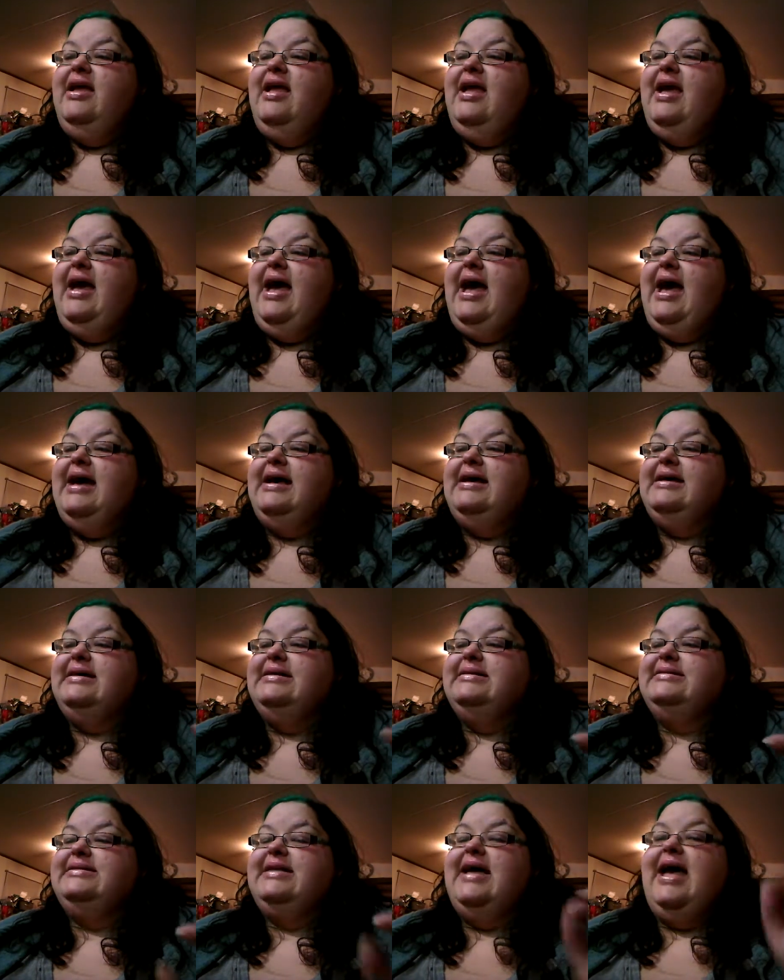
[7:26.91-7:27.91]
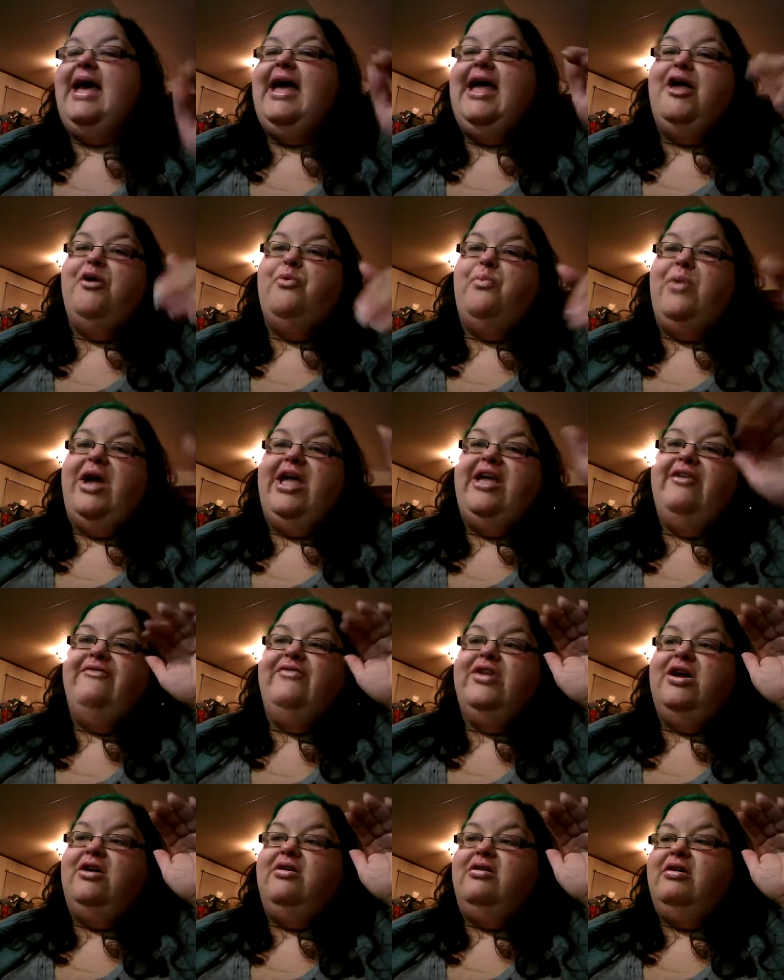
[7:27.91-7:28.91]
It has a wave
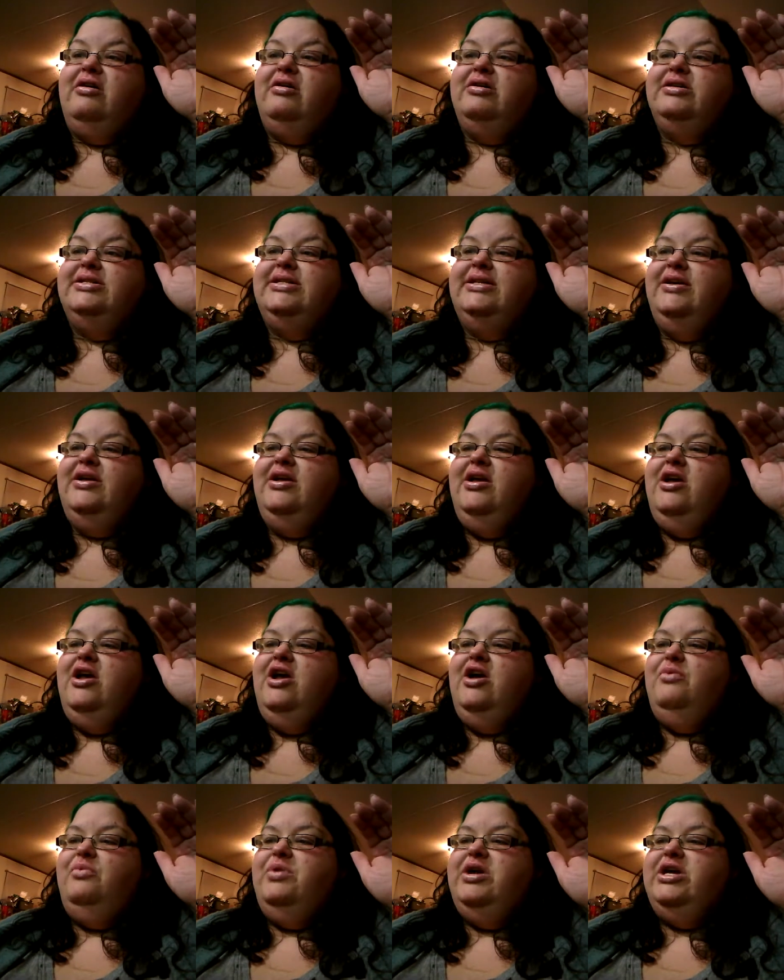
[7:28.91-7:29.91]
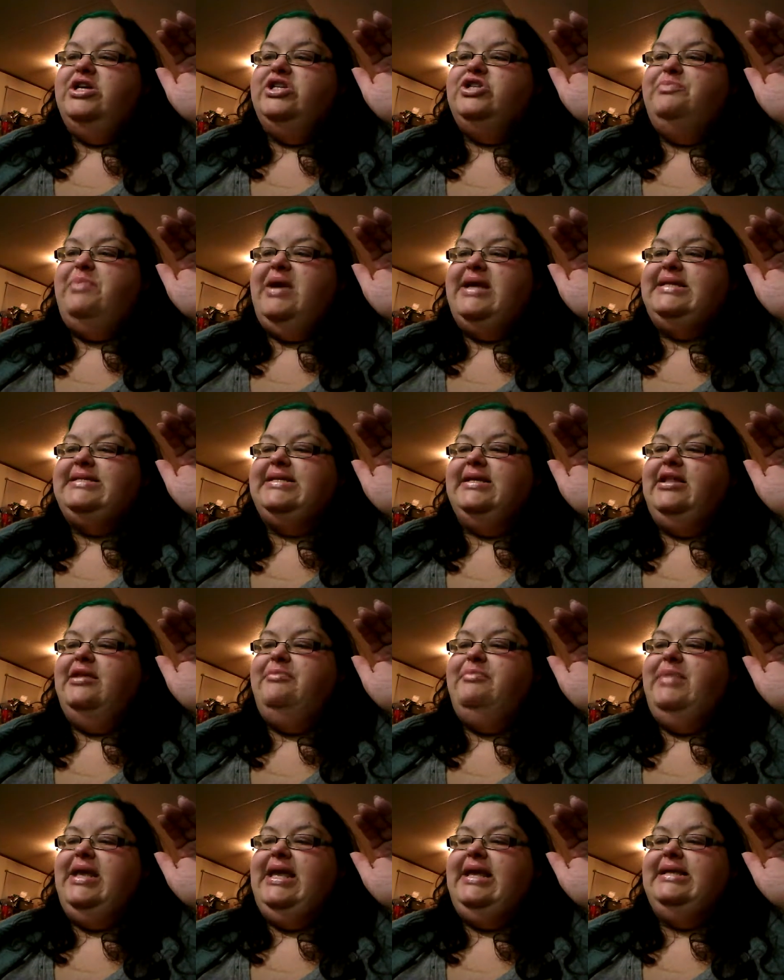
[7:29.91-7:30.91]
and a heart, which basically
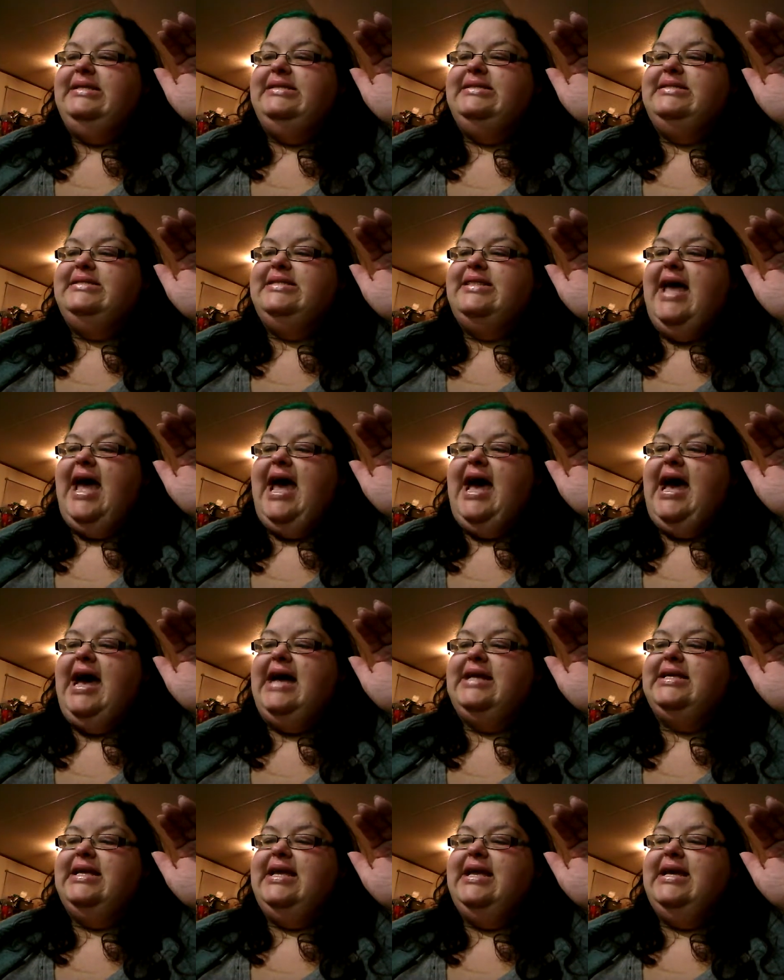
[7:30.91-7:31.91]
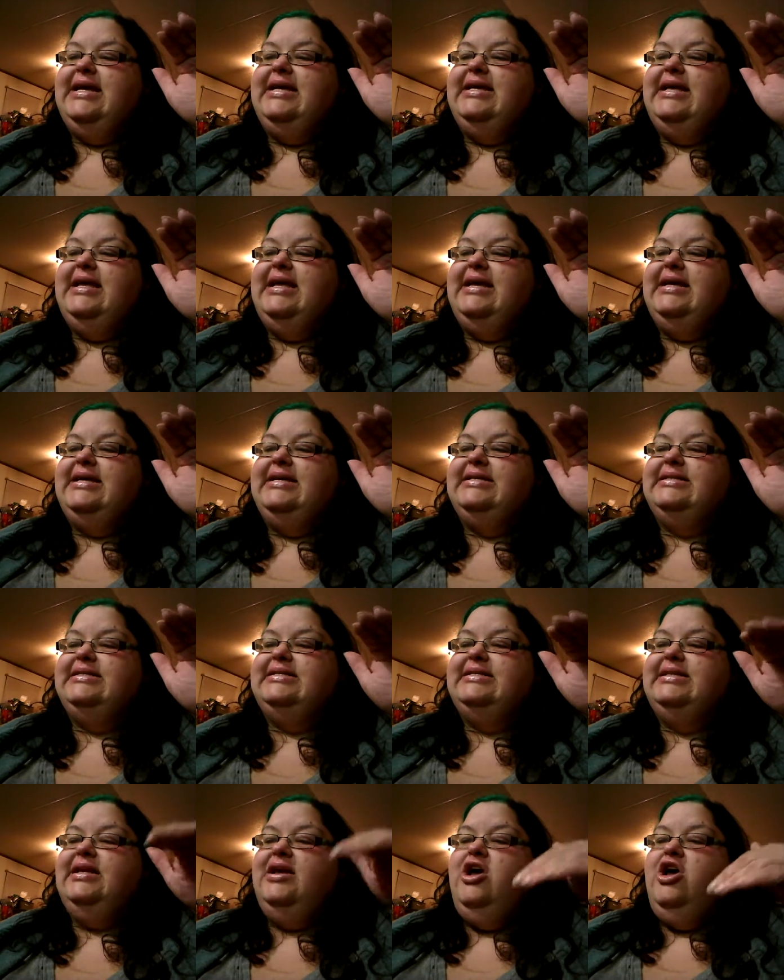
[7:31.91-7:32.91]
means that it is
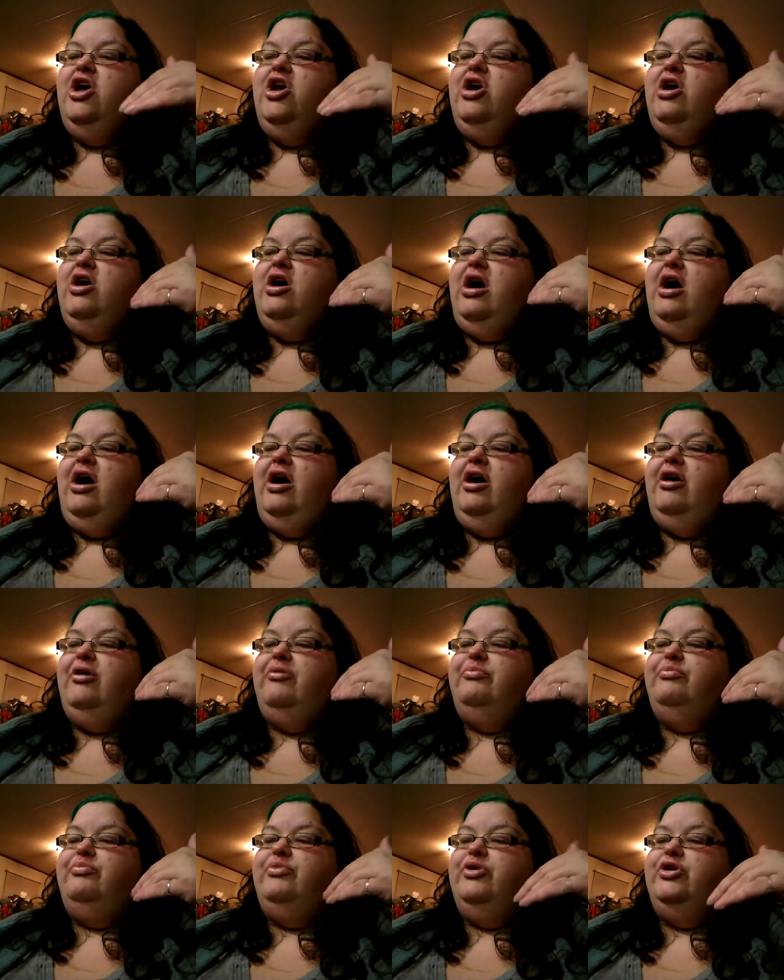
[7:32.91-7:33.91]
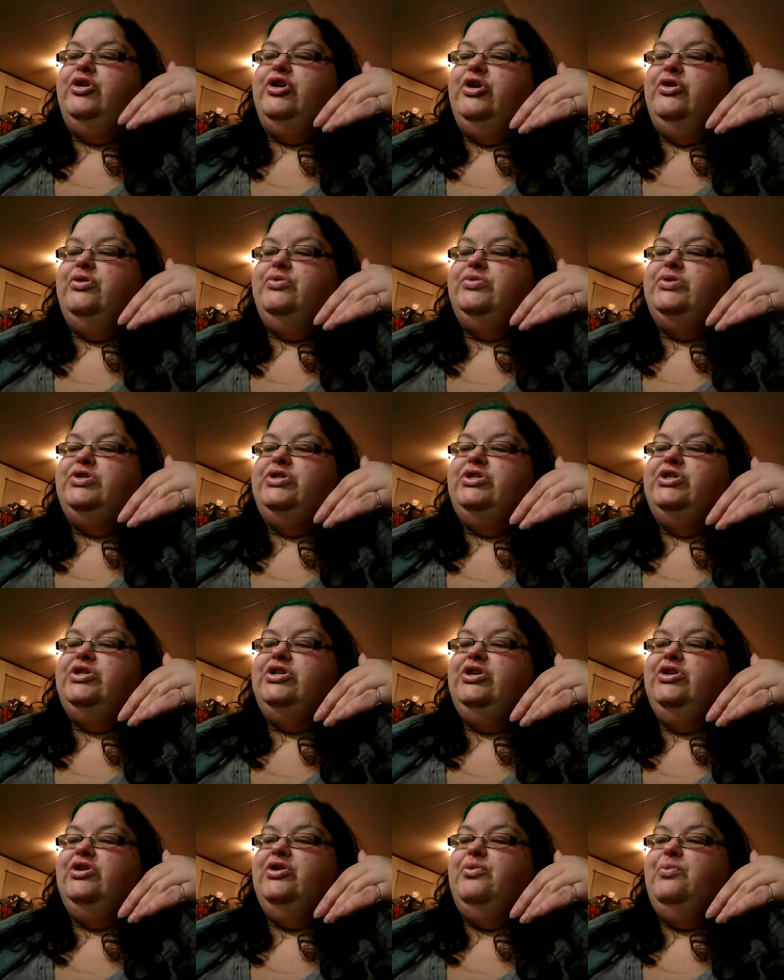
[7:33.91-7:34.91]
produced
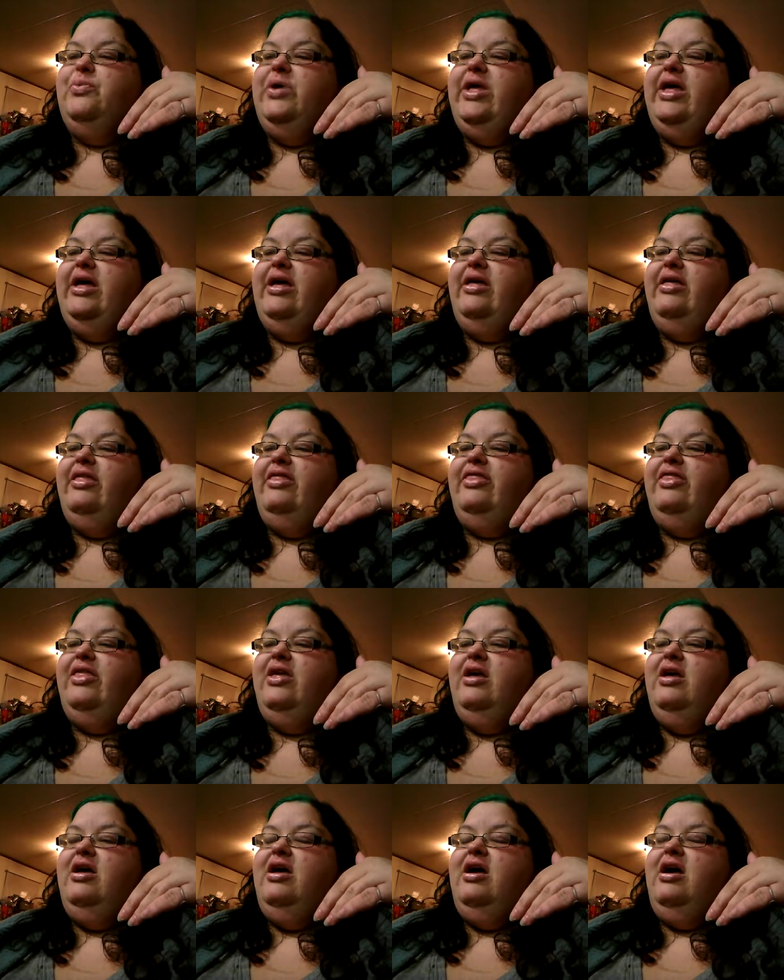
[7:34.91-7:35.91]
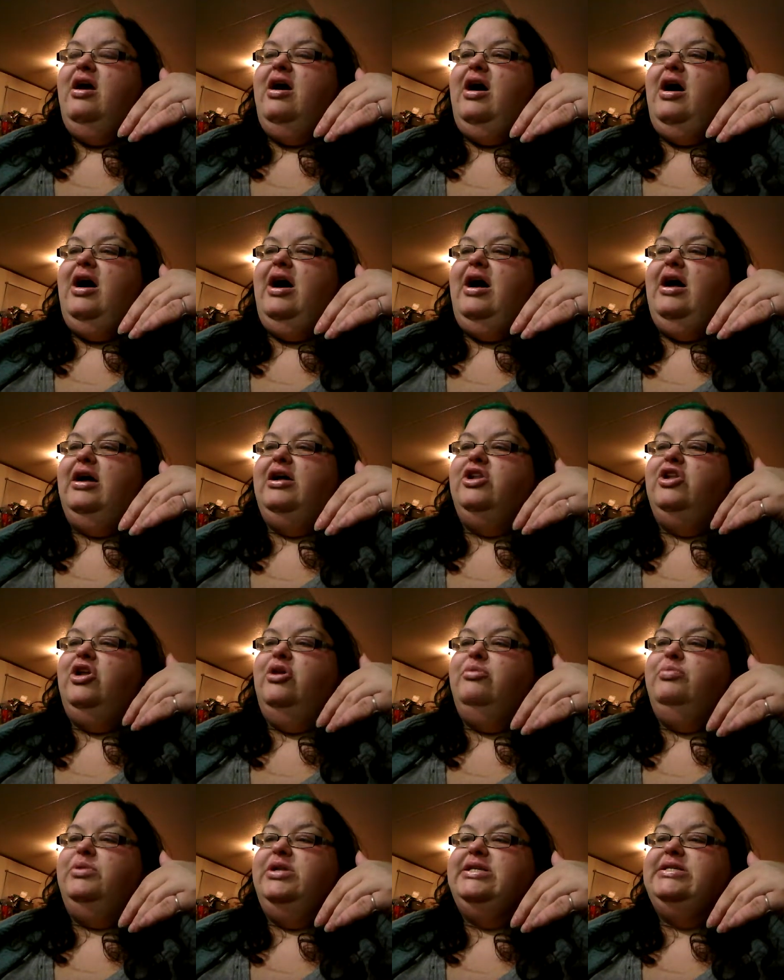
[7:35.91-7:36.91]
with
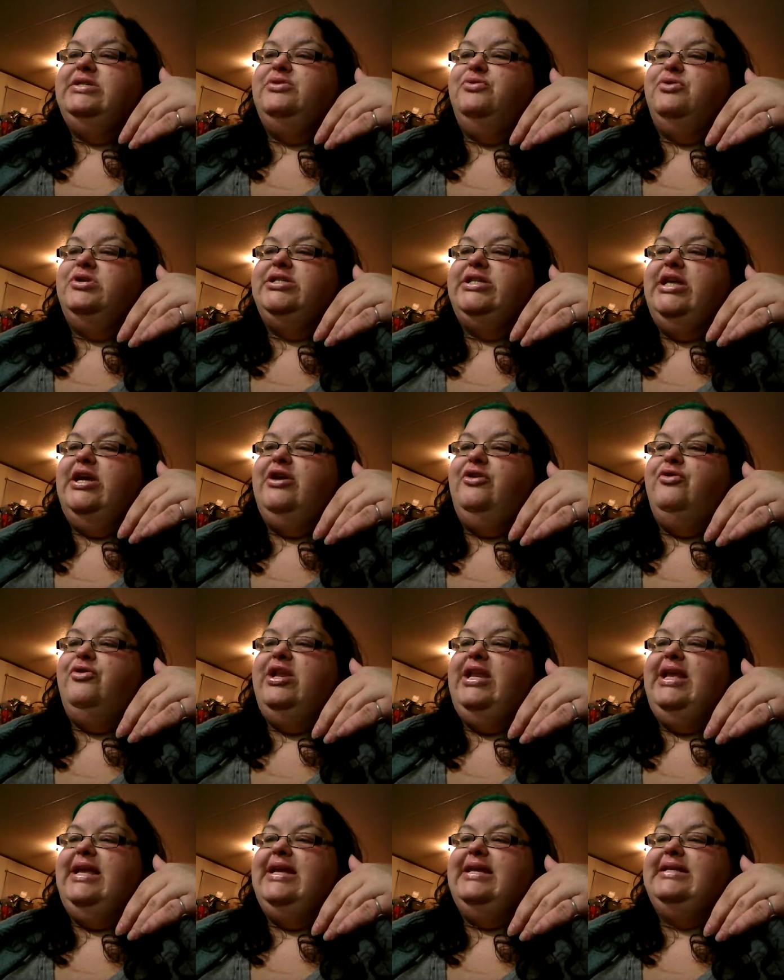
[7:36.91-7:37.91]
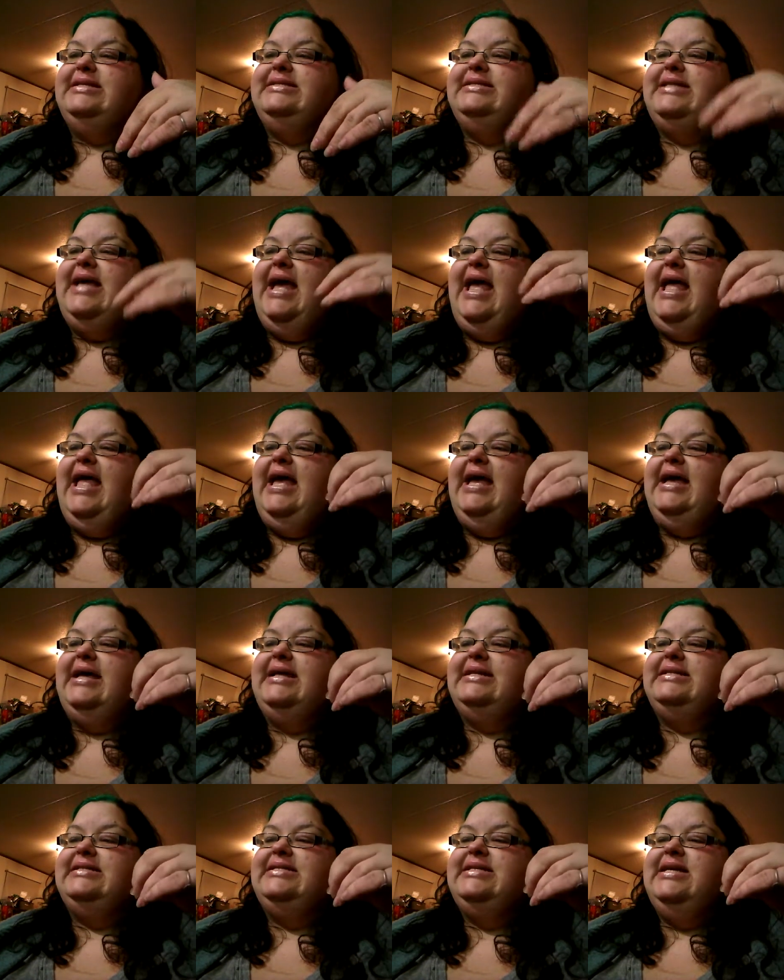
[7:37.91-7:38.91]
globally sourced ingredients
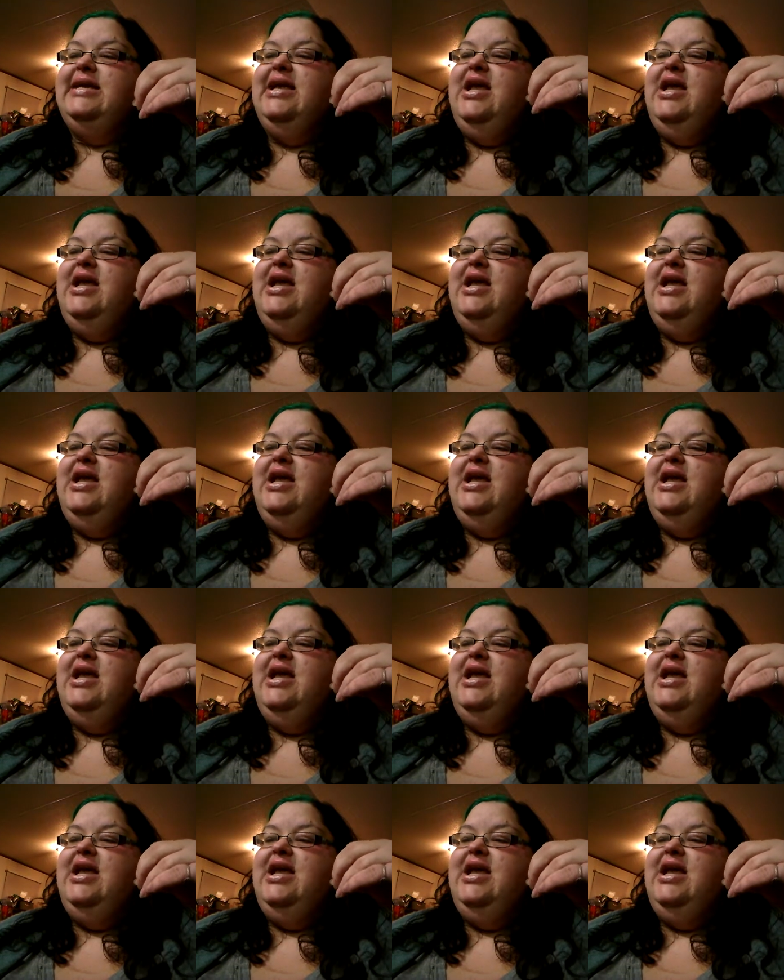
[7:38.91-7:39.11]
and